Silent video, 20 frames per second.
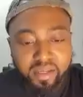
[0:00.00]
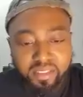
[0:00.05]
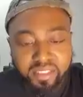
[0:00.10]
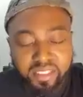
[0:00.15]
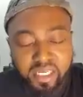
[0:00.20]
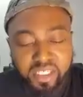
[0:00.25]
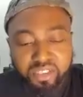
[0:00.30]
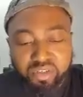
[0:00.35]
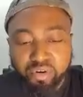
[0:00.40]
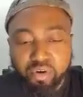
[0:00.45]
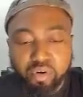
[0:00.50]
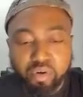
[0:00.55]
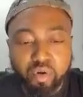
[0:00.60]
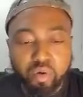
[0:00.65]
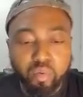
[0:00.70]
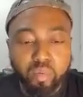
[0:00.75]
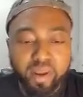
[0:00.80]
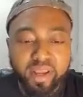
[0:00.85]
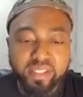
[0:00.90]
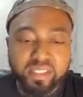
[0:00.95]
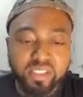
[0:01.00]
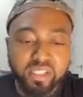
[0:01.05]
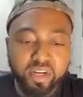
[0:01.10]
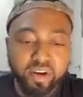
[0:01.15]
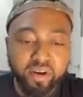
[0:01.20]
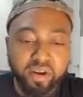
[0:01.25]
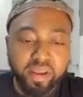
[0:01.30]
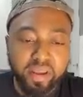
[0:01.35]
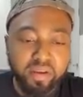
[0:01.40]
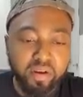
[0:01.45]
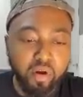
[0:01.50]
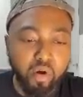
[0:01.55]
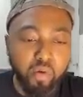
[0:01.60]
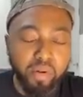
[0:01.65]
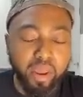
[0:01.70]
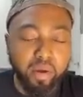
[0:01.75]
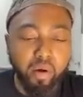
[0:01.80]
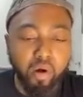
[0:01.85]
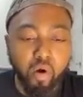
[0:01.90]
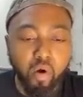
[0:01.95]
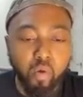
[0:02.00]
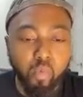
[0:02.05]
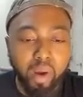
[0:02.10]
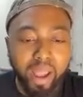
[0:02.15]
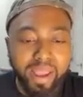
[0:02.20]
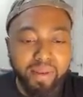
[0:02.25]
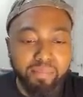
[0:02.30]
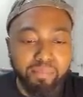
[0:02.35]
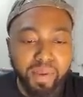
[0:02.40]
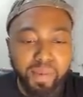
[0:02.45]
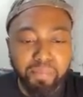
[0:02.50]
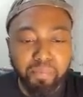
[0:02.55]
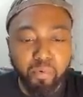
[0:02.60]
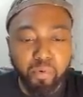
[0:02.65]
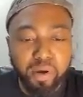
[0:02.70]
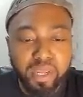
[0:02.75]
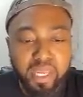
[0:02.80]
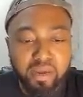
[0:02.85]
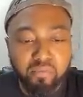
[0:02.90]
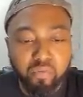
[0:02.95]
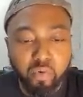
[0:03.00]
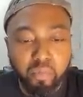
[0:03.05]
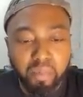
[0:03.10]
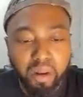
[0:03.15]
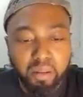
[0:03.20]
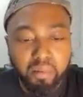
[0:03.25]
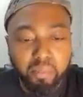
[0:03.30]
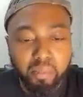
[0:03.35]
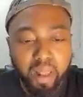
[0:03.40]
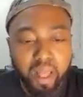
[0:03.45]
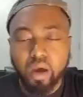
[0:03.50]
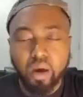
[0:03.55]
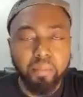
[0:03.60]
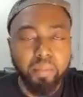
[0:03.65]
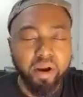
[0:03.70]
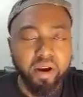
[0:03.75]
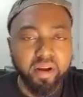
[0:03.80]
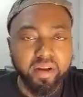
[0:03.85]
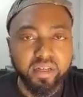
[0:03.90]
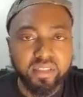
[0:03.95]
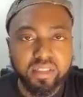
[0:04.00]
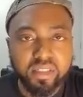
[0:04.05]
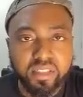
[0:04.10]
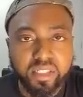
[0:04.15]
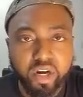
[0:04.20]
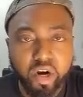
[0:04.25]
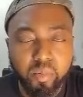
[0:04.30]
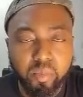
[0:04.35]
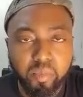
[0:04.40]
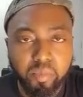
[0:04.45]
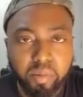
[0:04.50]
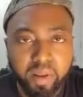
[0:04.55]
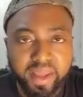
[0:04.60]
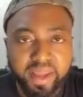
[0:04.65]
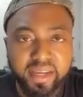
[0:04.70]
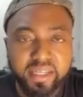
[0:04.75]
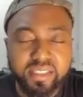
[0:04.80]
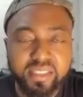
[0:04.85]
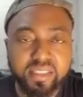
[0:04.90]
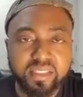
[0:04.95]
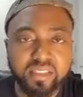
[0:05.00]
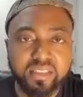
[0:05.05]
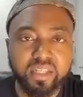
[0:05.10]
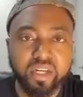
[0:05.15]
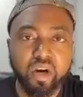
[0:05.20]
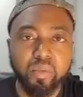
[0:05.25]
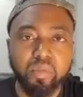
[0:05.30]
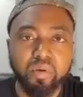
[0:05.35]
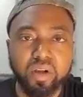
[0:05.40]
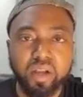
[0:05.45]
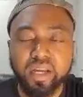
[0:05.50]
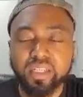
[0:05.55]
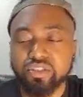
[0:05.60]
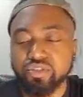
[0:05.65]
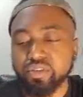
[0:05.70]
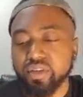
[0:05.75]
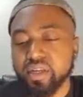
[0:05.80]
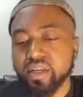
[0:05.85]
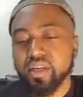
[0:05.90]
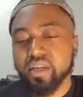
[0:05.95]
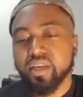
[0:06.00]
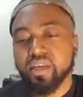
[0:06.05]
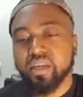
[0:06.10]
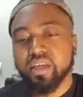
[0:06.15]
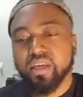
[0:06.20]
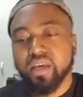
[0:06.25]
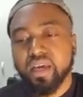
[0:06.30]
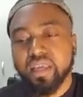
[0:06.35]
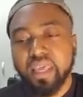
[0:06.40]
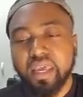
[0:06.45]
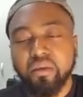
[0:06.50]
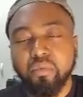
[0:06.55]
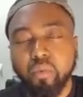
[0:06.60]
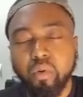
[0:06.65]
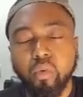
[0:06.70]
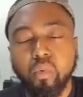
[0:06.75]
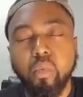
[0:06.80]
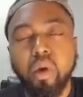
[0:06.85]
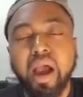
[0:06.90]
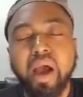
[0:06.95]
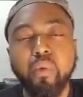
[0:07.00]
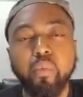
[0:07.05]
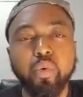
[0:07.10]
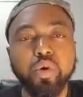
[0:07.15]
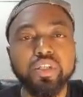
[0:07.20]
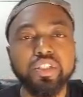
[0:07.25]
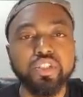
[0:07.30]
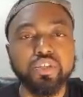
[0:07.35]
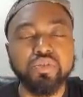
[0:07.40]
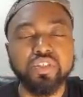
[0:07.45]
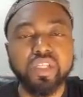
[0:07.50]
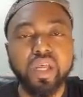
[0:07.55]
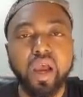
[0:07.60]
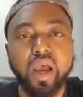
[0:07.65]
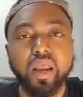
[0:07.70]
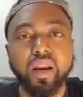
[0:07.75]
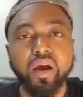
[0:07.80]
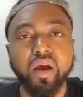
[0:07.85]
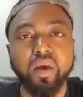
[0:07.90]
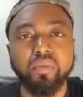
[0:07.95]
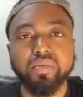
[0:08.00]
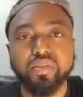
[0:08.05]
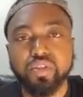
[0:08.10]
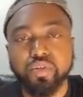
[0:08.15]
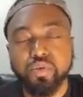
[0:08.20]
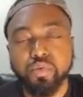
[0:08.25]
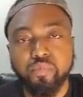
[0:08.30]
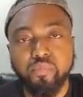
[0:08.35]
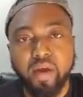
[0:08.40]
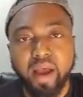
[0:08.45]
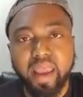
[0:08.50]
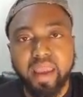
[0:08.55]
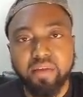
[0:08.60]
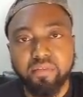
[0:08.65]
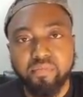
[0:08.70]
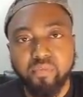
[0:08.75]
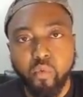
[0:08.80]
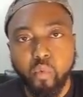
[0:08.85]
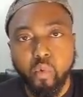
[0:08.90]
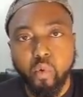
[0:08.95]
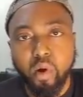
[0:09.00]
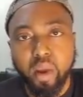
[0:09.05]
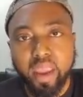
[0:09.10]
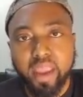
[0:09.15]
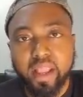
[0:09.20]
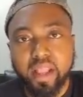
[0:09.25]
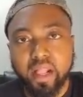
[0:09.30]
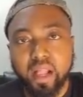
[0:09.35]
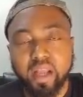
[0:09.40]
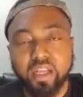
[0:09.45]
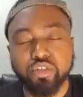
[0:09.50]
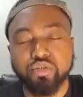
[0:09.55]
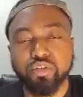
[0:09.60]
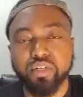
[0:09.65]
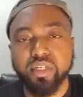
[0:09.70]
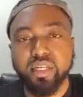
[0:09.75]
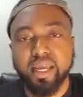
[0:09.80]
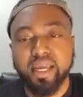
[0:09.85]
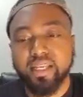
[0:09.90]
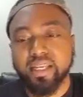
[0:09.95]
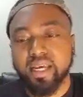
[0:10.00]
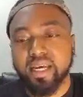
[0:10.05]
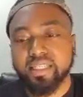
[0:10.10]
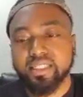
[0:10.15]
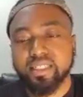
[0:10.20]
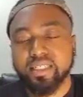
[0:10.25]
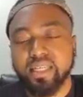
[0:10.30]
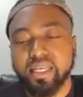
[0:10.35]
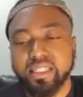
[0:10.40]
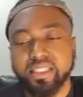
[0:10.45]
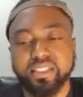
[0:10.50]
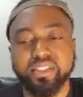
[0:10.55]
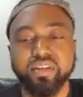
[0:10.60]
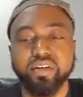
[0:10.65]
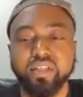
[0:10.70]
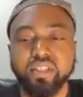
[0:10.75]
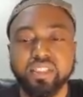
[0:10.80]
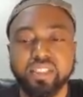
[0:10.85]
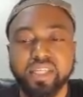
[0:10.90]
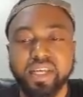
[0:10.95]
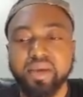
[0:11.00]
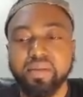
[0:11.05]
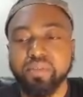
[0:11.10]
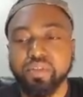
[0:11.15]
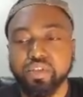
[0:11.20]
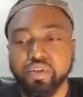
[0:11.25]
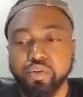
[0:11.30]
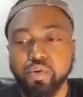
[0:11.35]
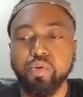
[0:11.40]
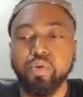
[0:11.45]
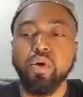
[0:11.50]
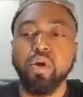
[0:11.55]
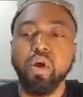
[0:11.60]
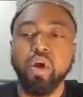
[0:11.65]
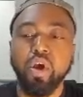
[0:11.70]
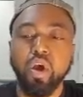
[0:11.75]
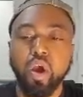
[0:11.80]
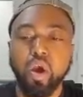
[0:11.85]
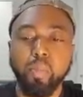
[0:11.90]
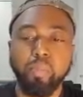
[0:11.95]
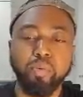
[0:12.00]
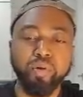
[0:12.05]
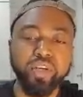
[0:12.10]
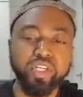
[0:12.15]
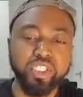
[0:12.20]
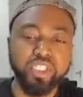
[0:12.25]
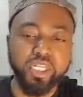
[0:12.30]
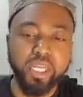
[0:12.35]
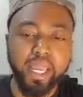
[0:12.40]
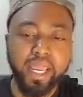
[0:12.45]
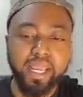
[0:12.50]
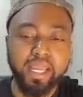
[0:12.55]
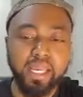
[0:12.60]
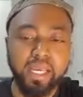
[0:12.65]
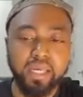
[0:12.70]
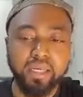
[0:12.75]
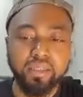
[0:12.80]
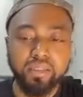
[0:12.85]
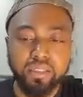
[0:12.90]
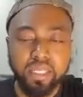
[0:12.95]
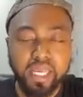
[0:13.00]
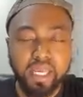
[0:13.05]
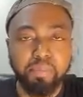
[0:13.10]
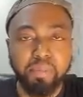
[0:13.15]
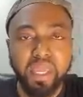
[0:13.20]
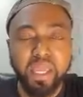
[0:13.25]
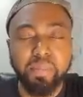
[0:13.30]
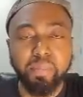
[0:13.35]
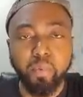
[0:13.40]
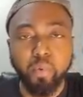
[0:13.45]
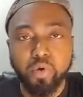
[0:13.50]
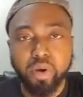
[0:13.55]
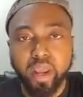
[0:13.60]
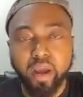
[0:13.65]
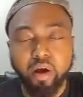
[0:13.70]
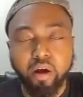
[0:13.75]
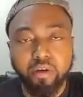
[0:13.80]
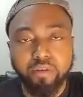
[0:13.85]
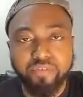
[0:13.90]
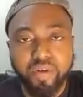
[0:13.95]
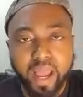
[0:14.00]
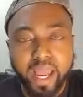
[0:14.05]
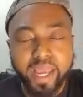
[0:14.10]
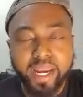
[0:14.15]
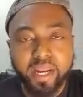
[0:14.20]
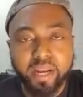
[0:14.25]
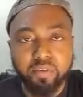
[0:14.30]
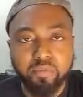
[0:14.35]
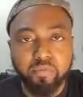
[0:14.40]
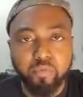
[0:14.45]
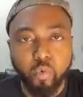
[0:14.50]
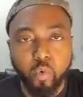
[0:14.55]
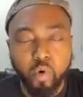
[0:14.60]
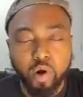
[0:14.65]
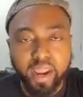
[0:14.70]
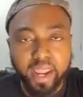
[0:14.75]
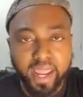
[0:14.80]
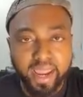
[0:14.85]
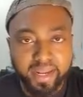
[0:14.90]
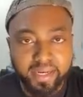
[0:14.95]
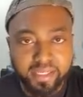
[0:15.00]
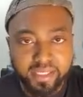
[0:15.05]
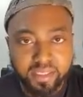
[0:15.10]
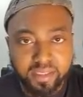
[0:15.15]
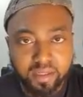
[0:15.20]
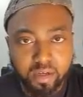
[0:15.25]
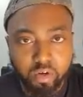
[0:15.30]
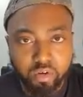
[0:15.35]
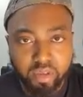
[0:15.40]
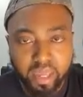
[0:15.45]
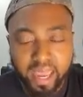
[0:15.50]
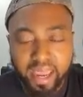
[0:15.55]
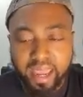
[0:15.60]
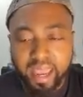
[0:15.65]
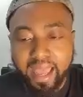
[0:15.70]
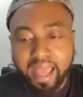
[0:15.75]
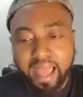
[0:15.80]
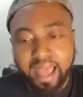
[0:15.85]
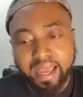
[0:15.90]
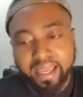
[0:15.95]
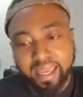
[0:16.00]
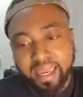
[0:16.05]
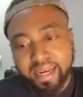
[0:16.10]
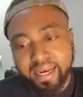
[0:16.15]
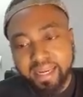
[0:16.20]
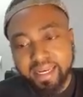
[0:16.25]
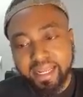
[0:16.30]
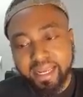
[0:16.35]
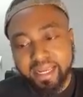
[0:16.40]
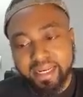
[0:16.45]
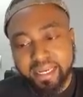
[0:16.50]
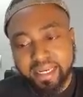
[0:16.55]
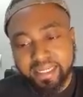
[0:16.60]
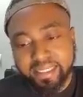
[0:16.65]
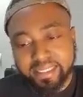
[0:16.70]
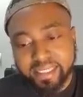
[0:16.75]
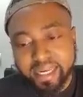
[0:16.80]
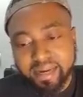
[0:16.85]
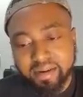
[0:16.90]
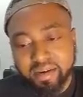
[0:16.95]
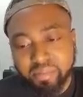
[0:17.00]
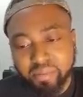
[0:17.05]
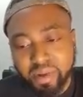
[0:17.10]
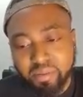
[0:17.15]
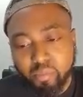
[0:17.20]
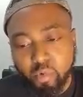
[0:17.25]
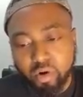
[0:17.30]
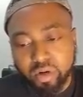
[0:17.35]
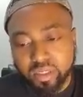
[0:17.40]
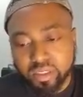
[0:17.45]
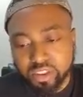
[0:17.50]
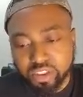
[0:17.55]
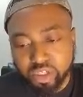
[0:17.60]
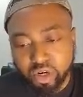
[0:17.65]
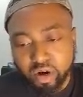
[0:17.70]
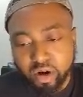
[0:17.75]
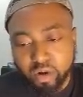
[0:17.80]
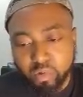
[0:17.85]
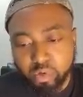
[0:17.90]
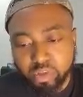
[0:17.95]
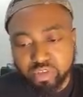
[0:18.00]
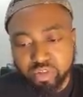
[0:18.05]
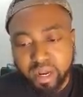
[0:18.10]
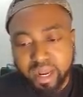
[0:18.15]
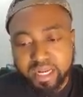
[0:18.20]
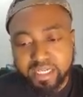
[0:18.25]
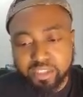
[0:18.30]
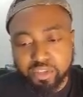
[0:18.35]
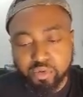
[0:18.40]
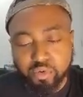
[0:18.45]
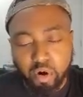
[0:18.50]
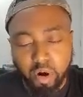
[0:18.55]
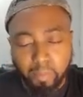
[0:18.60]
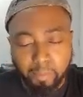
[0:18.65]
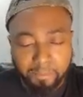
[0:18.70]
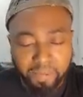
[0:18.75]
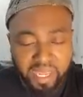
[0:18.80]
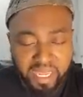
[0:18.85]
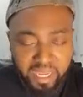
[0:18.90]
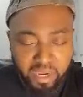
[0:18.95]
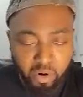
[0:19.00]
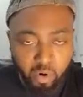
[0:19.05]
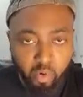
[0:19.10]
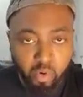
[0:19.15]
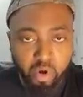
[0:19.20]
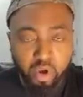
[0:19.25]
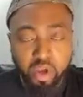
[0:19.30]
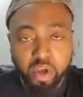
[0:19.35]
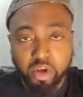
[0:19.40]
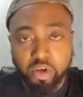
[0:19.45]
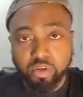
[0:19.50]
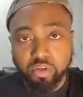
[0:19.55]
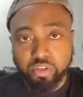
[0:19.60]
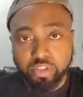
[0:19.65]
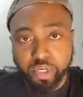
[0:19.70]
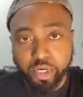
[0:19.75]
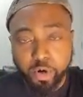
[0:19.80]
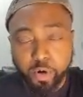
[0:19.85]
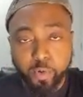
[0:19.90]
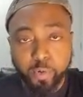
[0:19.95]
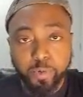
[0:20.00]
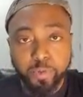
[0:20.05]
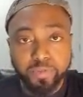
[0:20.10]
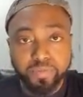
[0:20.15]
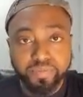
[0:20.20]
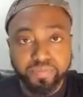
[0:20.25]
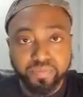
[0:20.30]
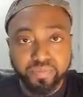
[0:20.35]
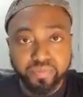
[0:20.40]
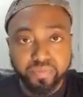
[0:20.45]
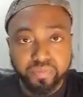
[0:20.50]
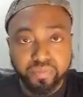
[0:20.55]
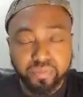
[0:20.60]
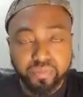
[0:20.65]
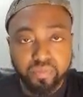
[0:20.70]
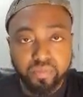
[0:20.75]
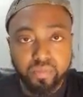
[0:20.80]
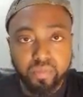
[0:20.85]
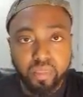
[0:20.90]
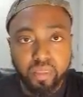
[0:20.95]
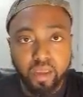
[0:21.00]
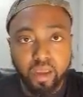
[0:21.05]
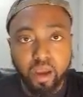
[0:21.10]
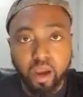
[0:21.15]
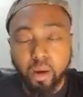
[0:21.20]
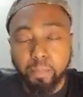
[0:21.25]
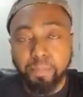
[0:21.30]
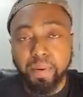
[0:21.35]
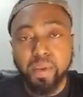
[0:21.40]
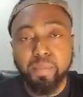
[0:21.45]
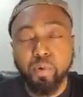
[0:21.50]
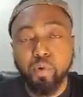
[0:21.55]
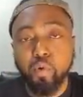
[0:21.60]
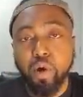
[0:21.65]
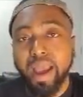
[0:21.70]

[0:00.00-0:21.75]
teaching critical race theory, you know, that, oh, white people, evil, blah, blah, blah. America's a terrible place, it's a terrible country again, why would you sign up to fight for a country that doesn't necessarily seem to appreciate the people that are fighting for it? Okay, I, again, they, they seem to be more concerned with trying to appeal to uh, people who